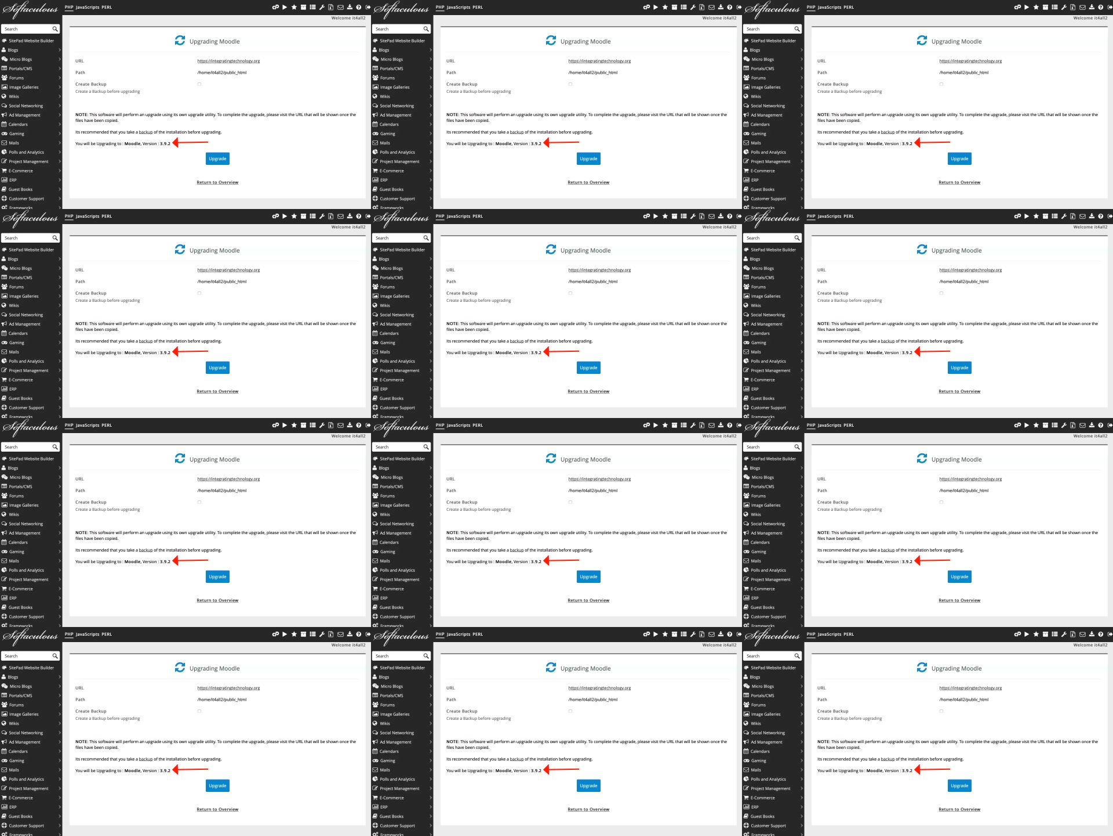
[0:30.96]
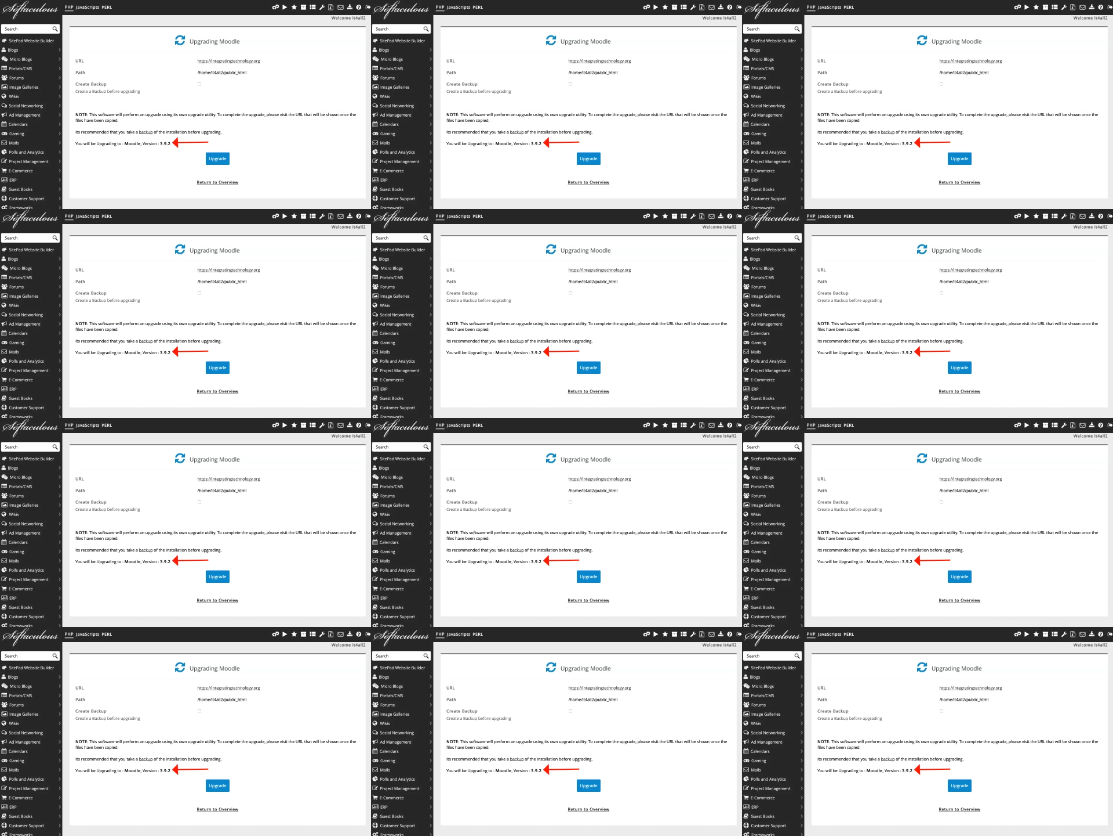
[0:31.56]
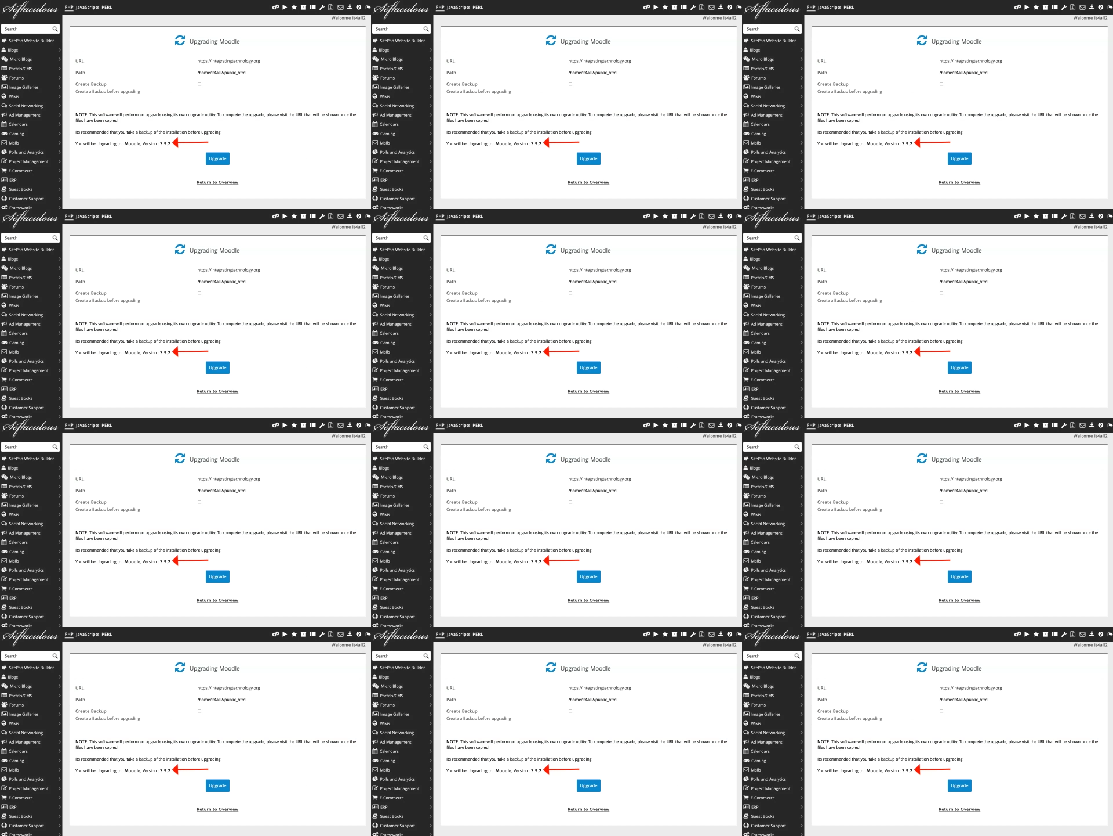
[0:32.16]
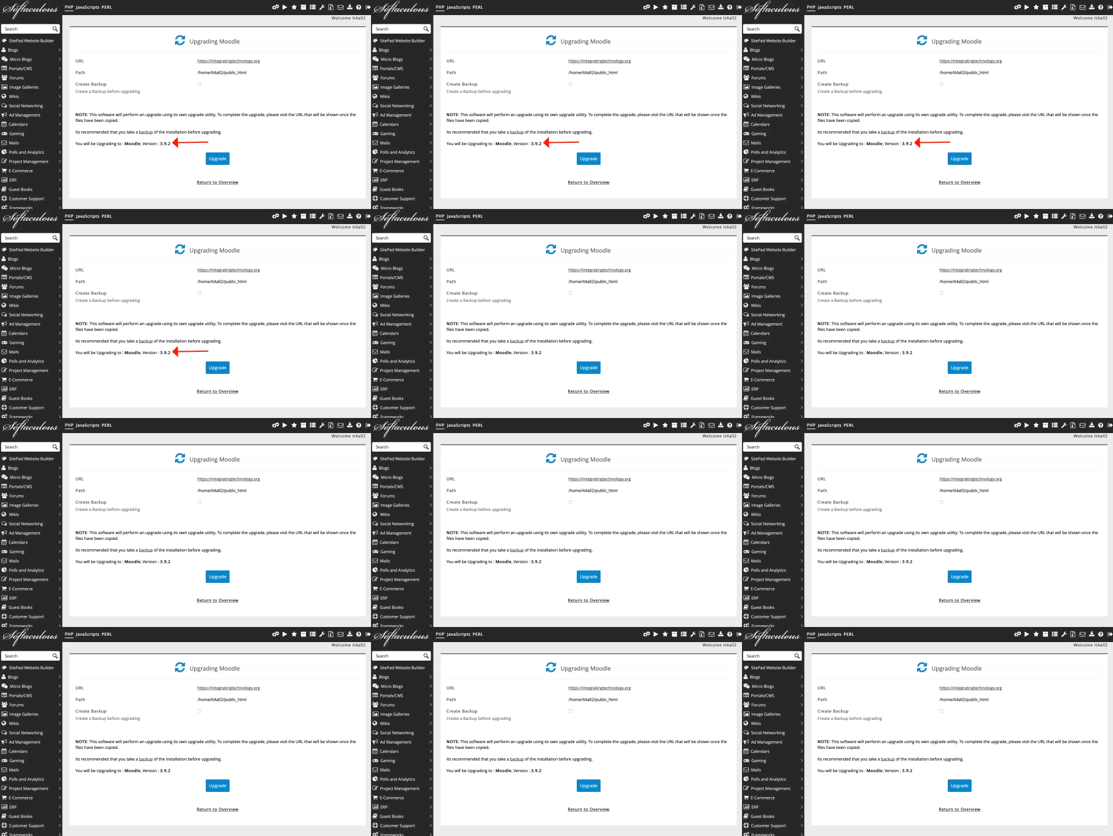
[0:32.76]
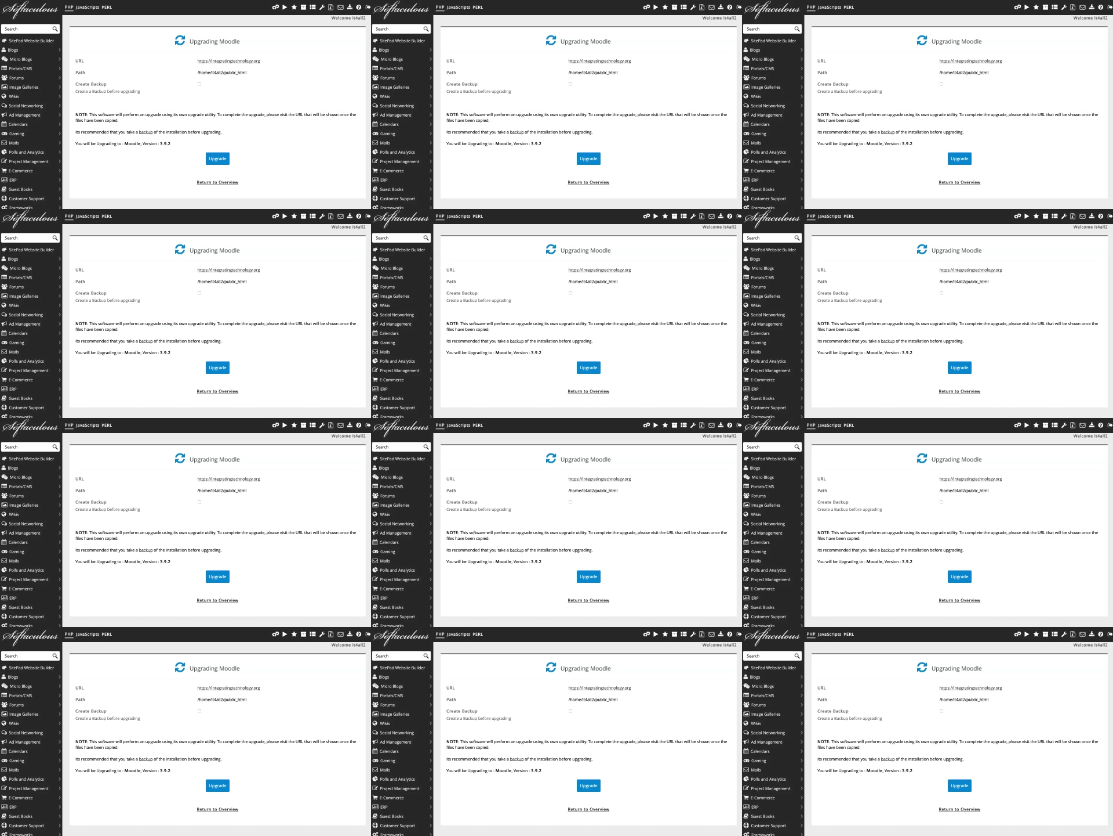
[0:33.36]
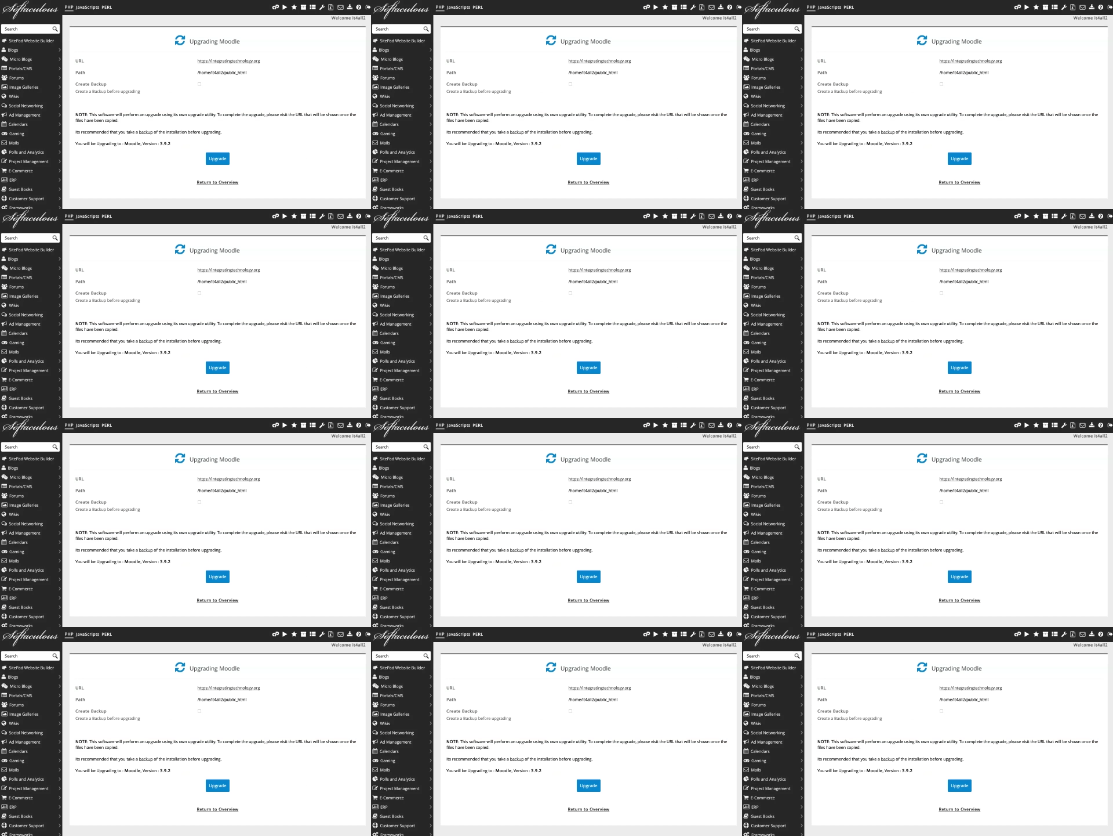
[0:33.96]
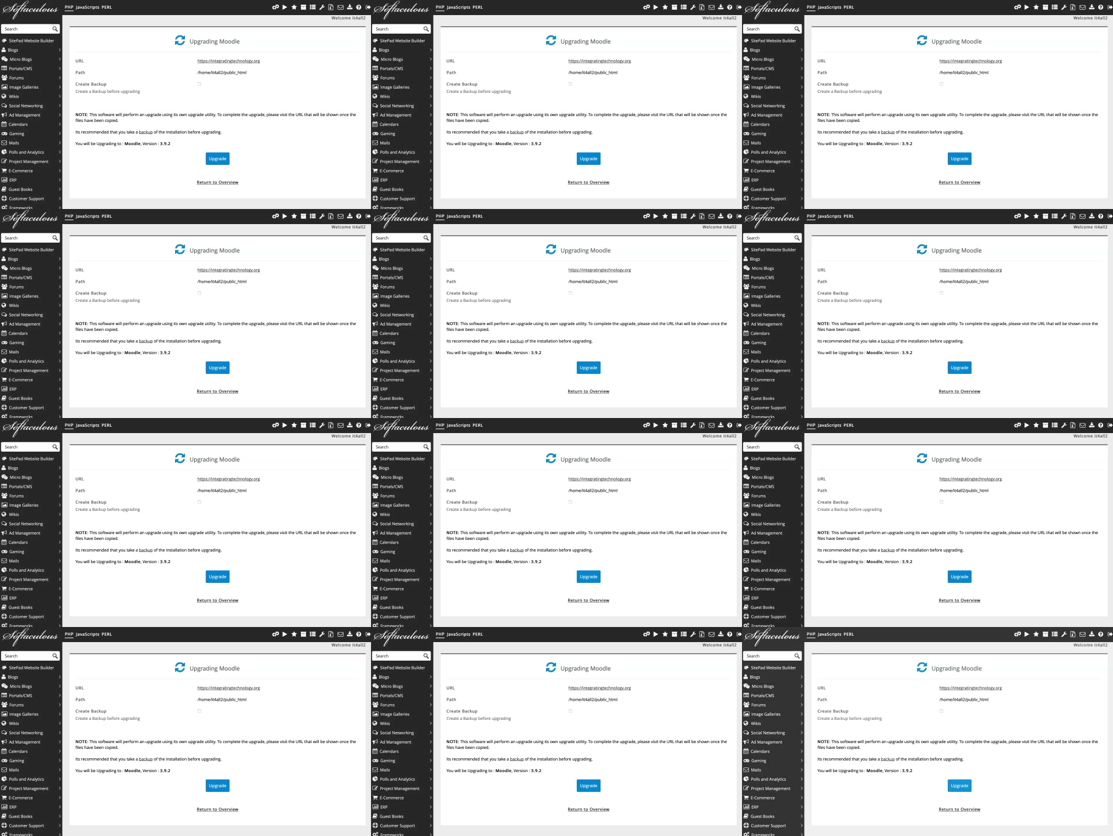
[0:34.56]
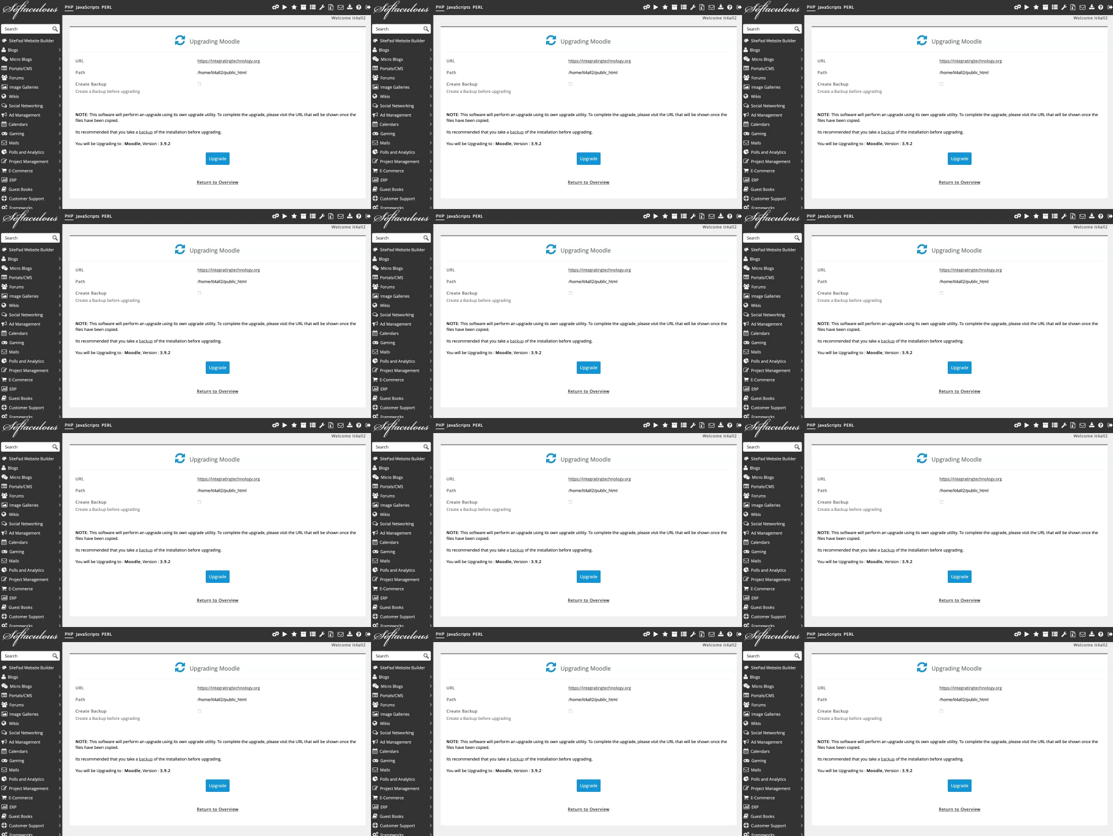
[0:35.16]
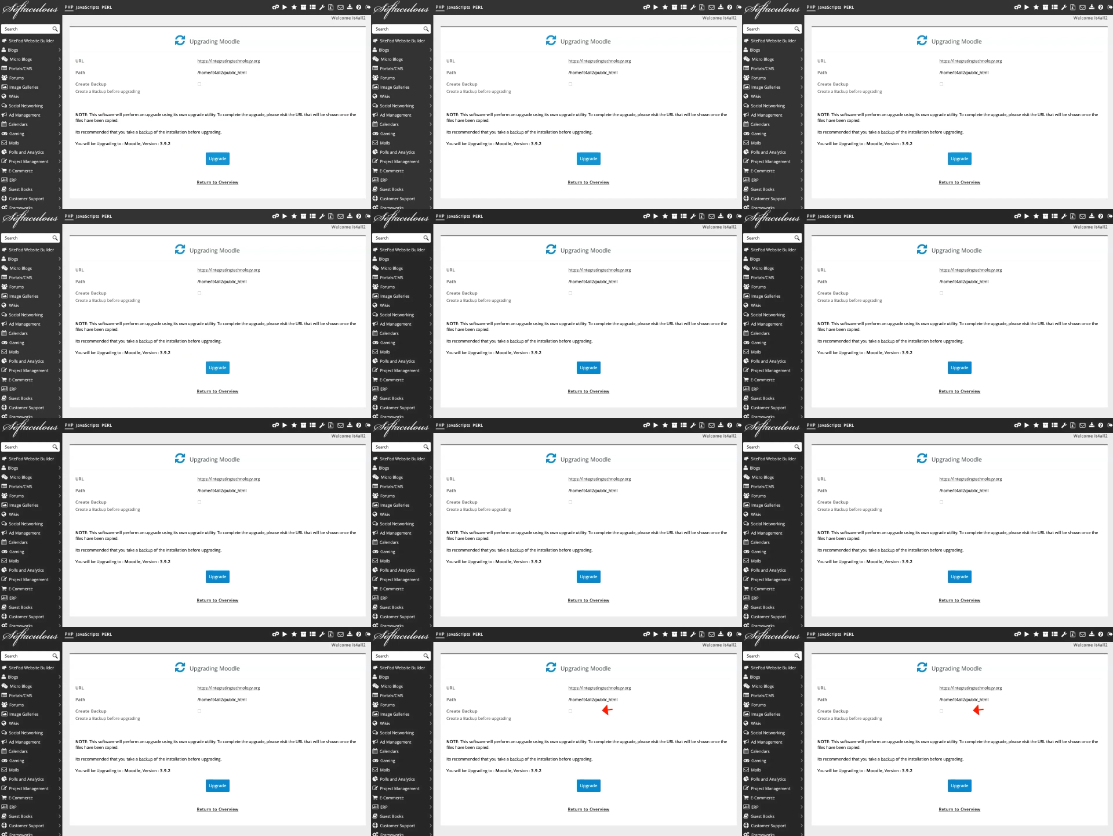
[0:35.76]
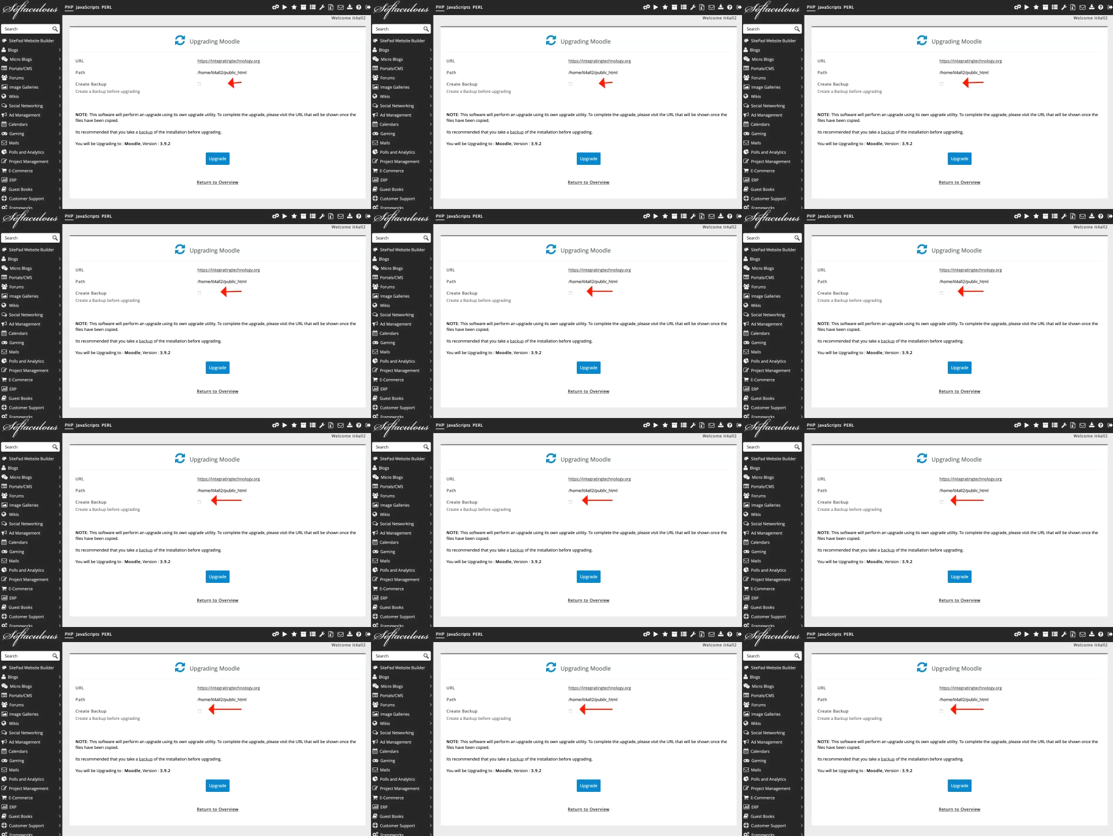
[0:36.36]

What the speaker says: Nobody's mouth can be seen.